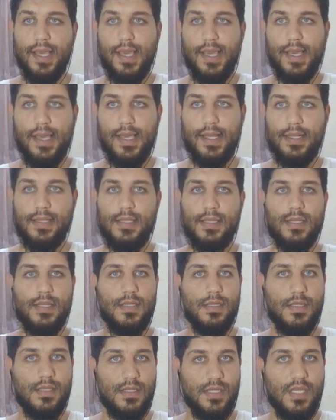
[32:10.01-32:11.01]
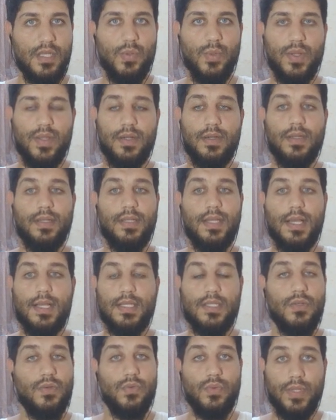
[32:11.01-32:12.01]
and see whether it
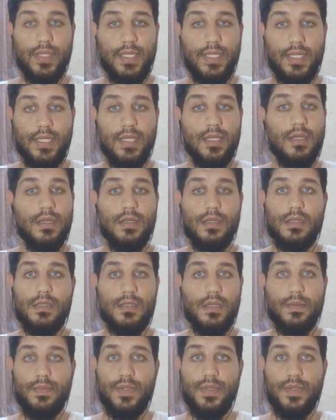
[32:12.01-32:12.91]
has really some